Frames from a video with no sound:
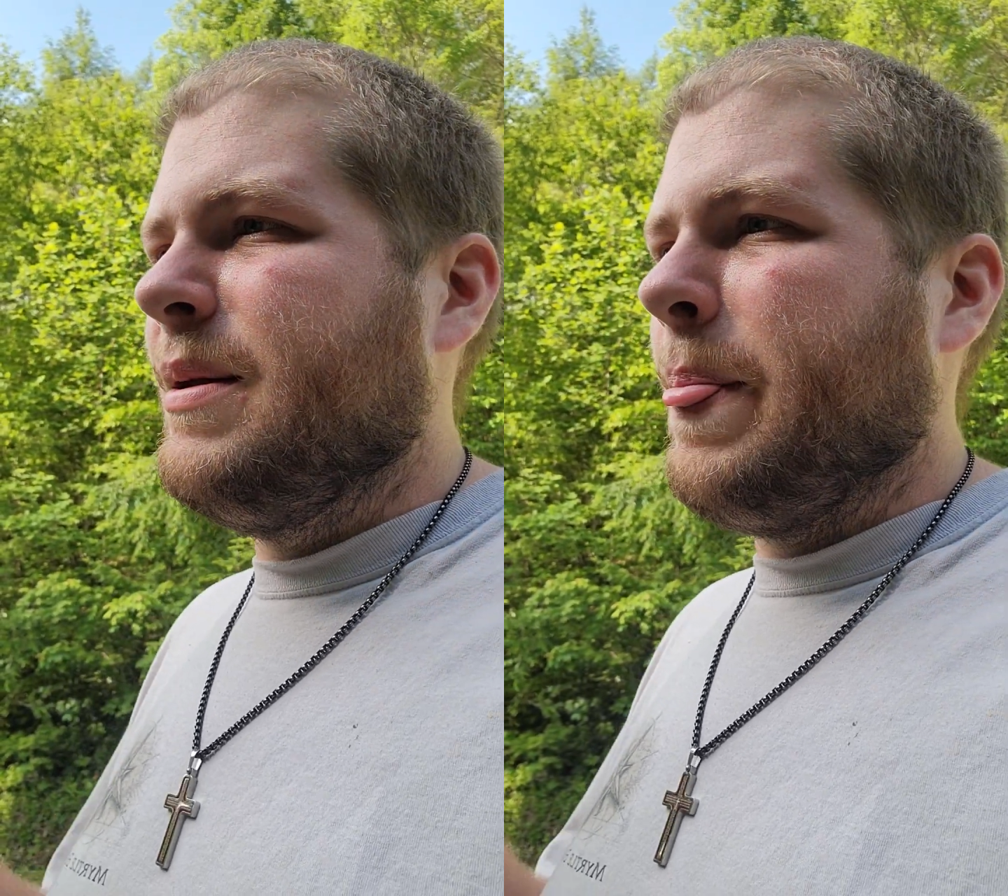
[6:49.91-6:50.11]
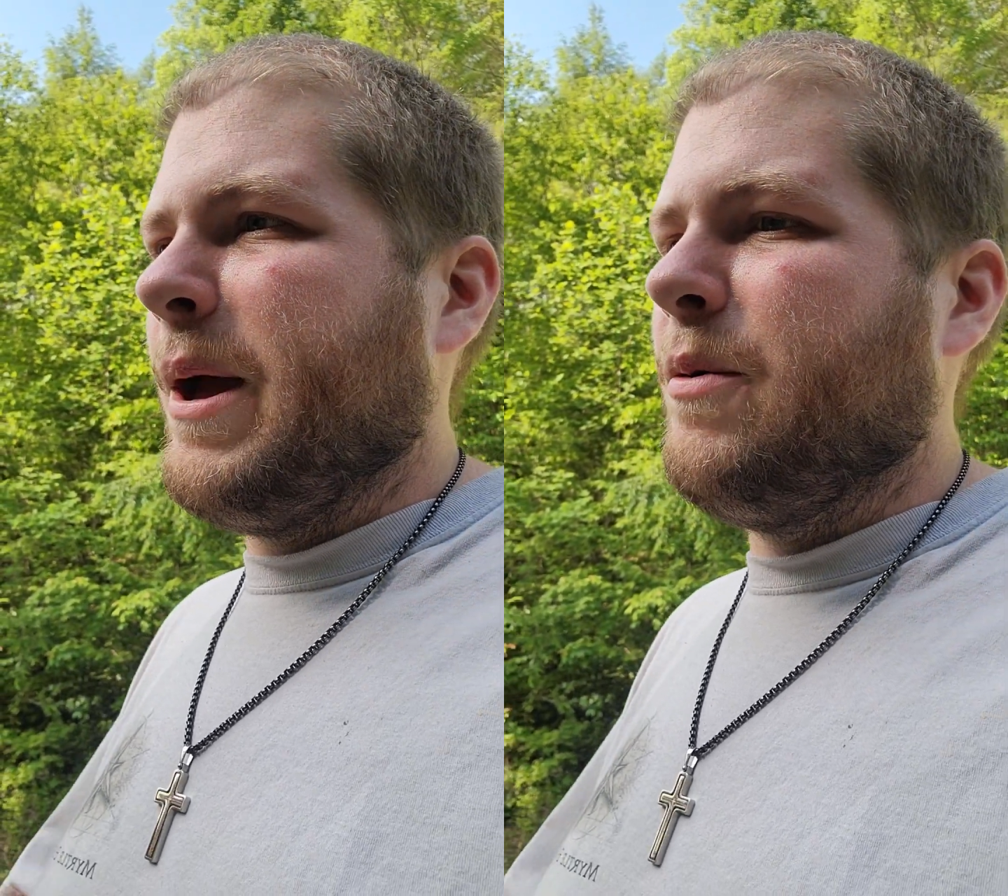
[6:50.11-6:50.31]

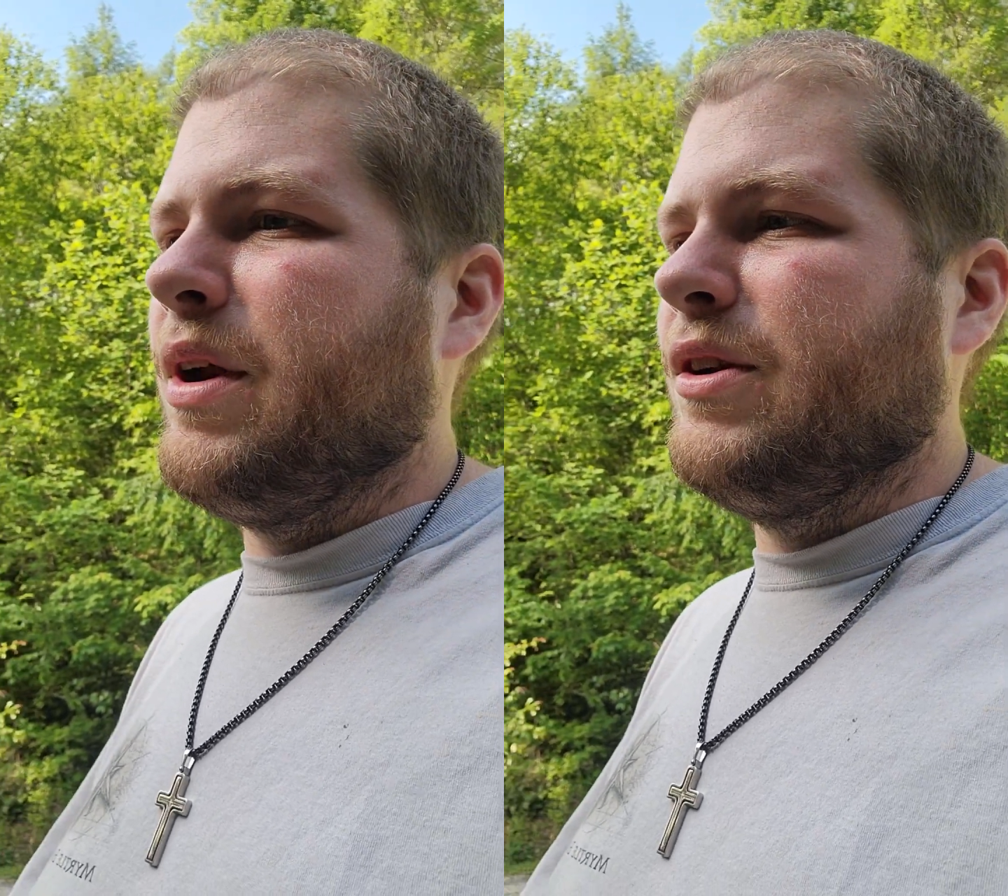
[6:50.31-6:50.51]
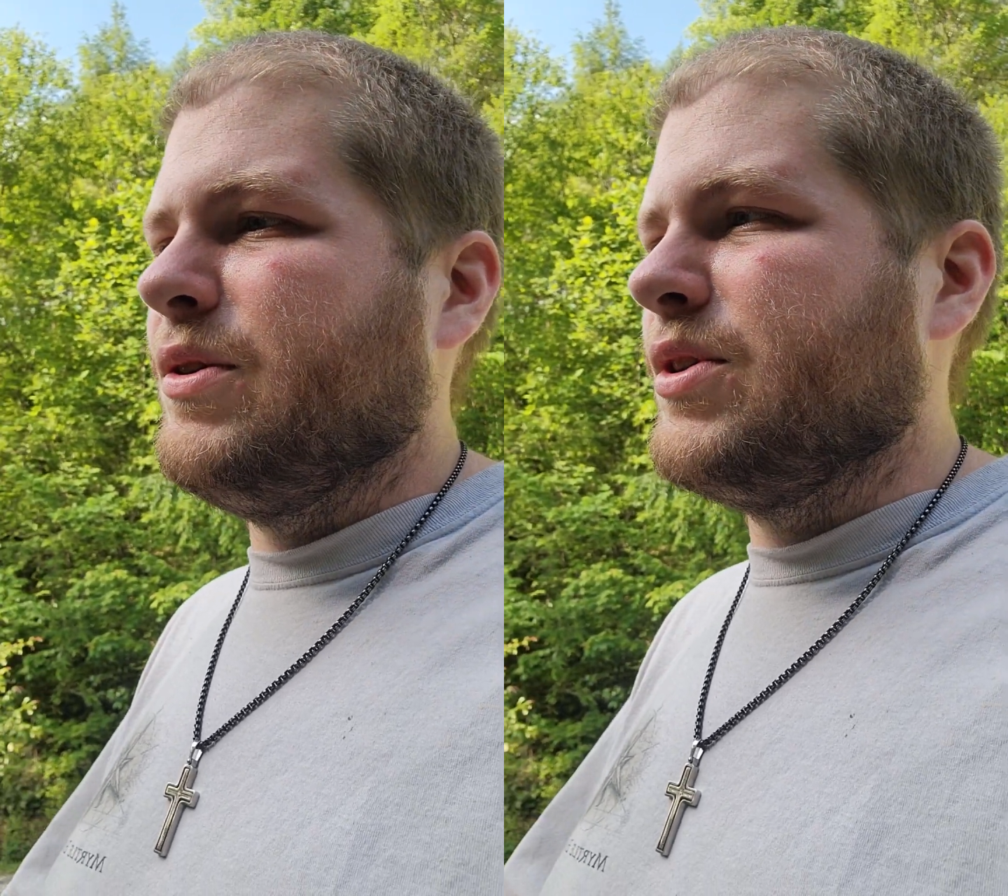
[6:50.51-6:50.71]
I want
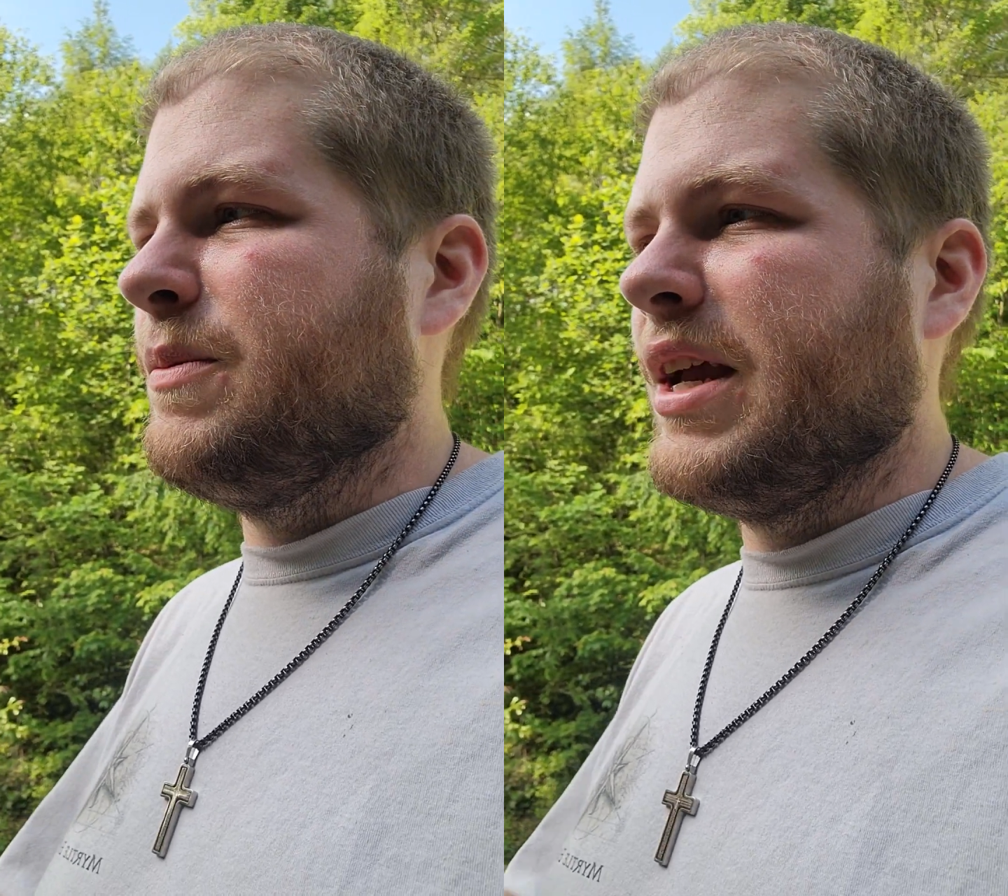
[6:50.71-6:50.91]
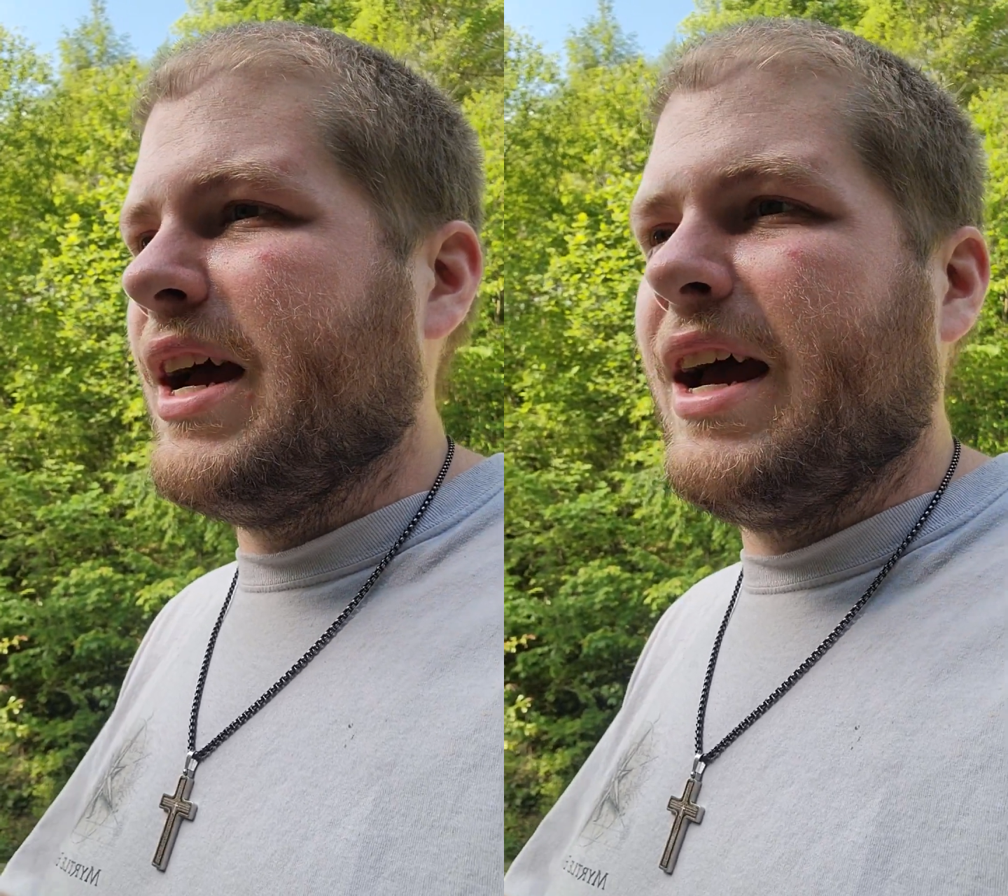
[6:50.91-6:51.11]
to do some
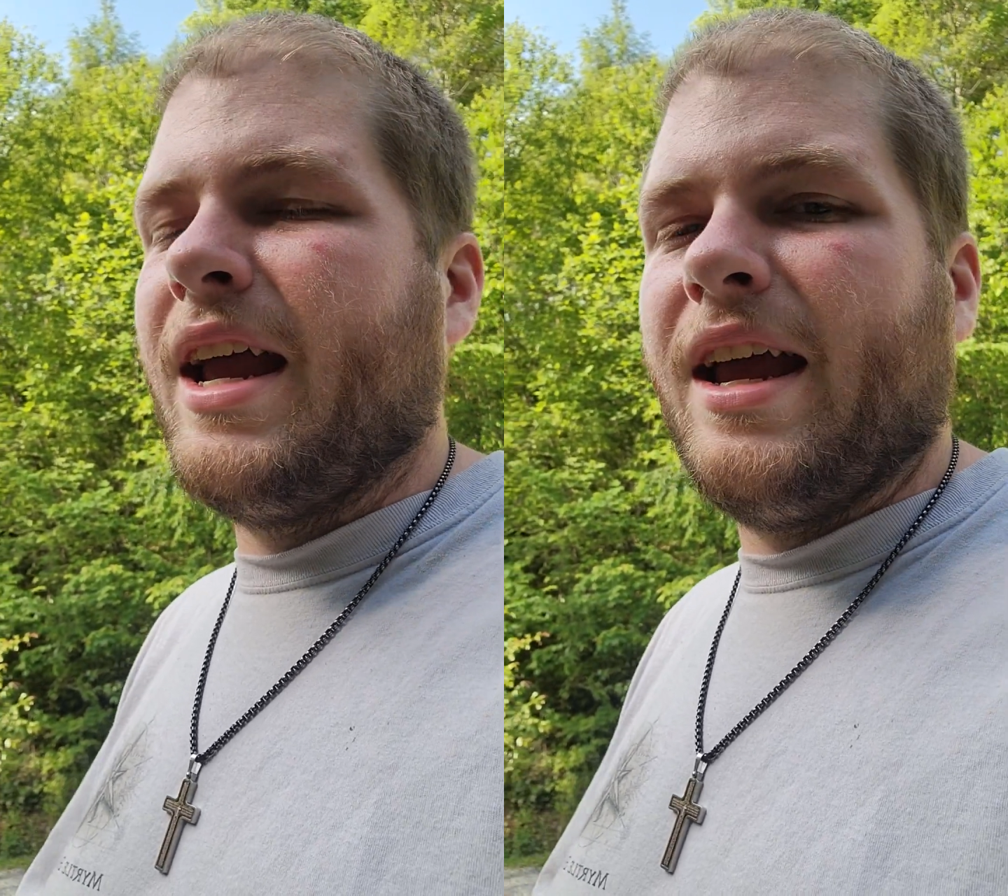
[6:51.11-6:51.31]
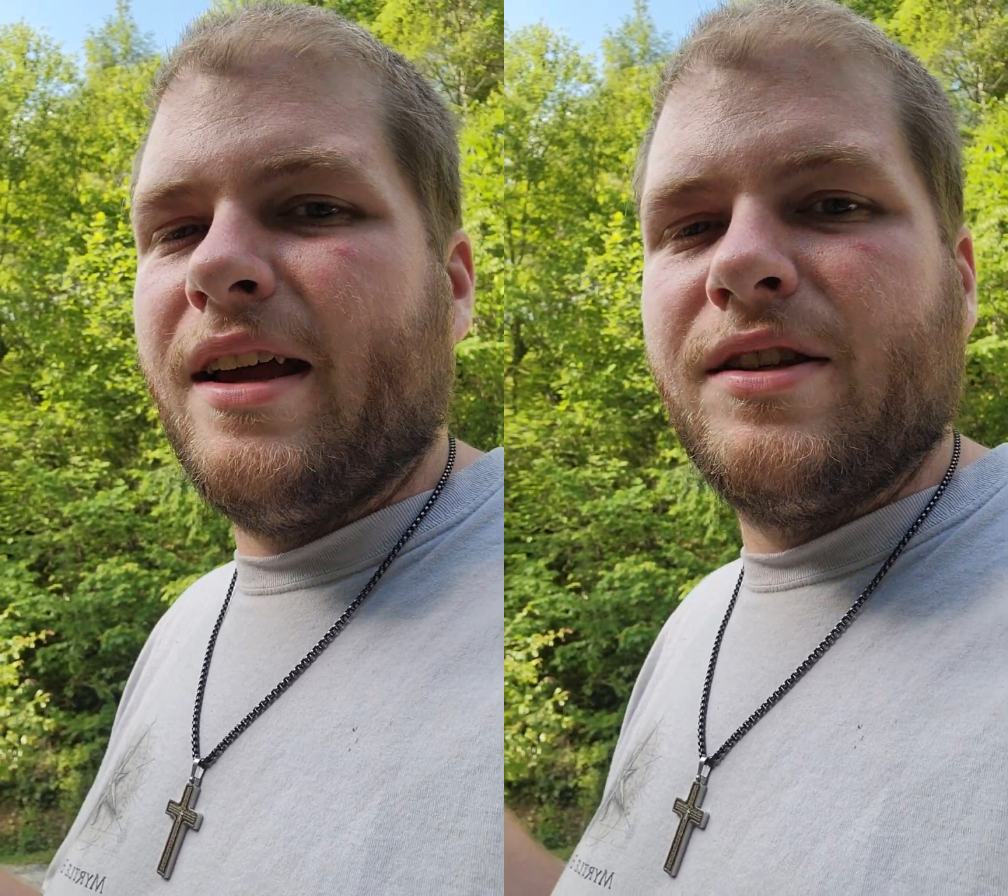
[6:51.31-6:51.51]

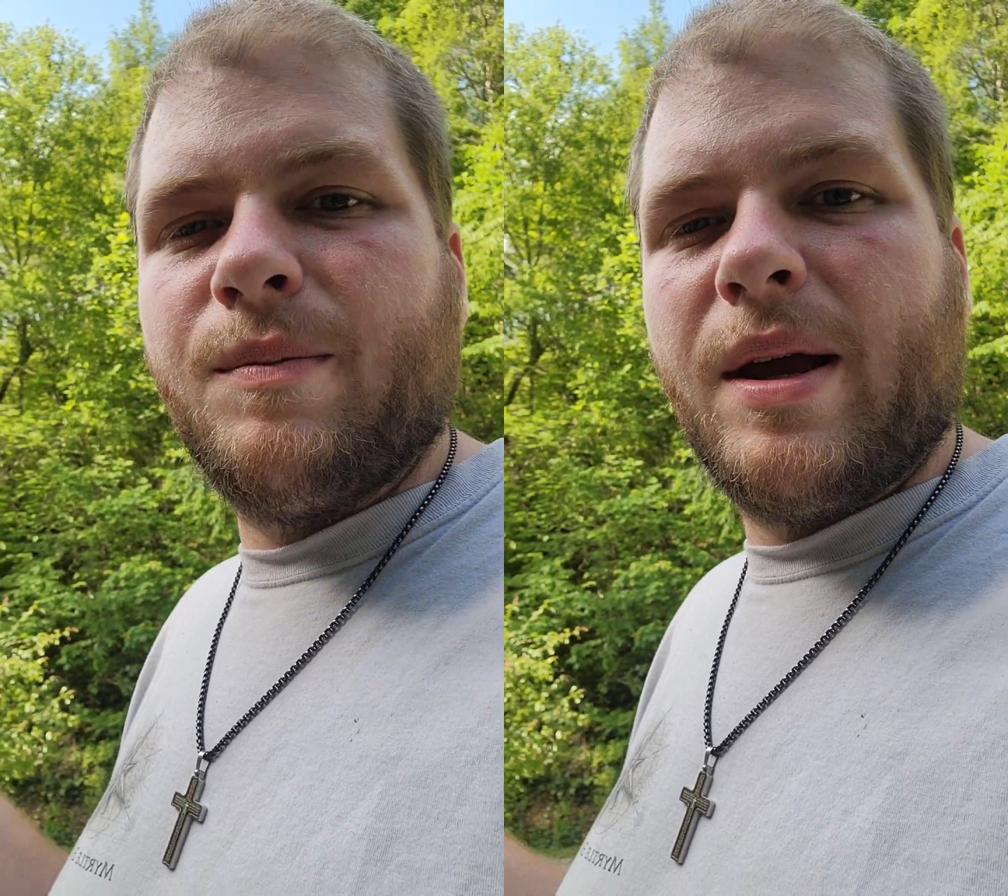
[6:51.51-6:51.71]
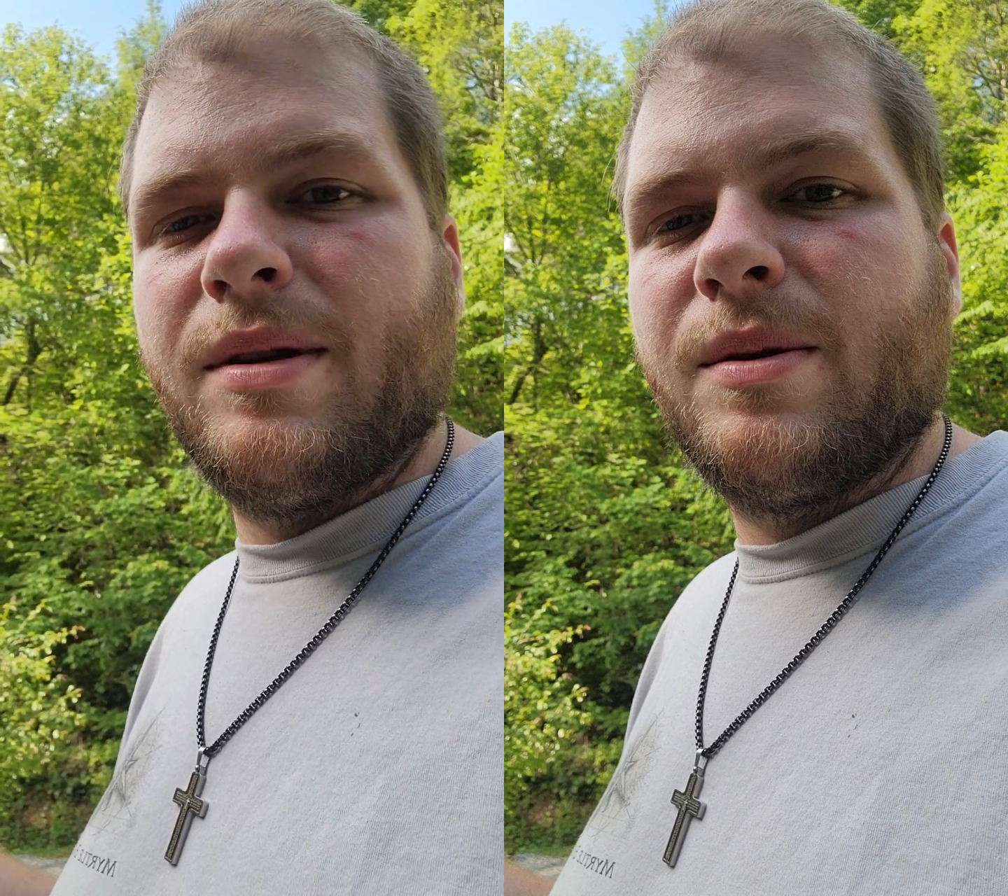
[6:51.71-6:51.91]
cayennes and
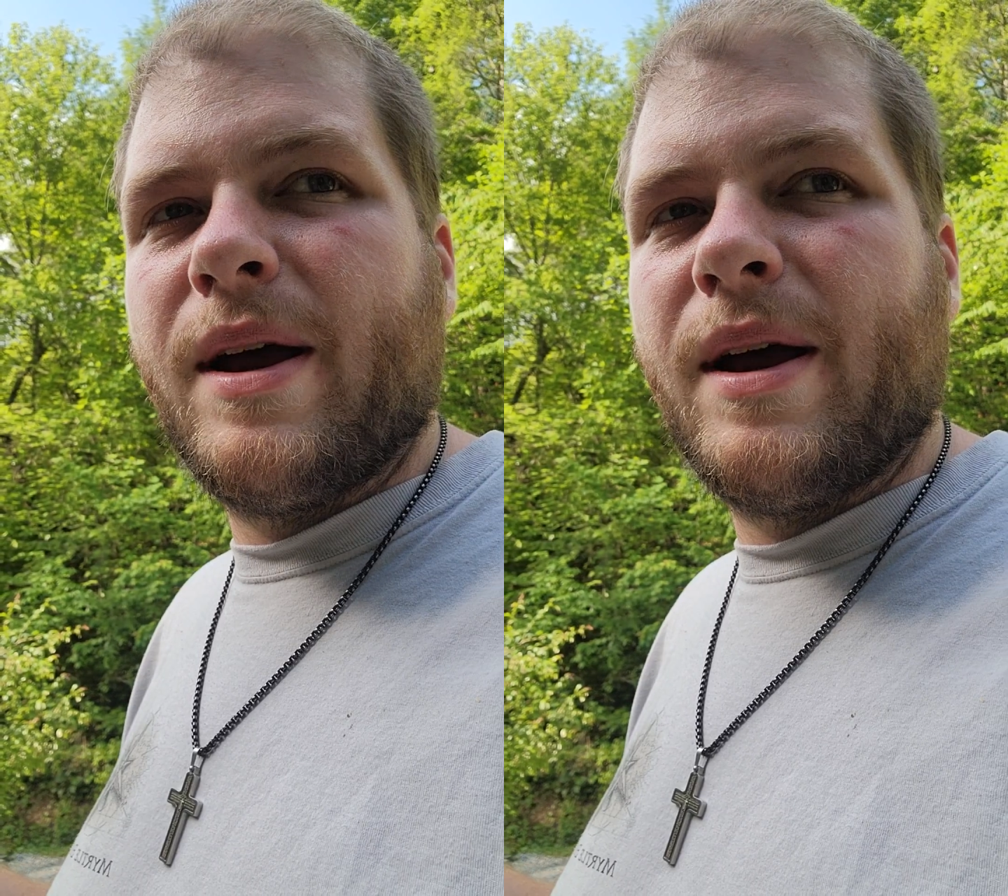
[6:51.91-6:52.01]
maybe some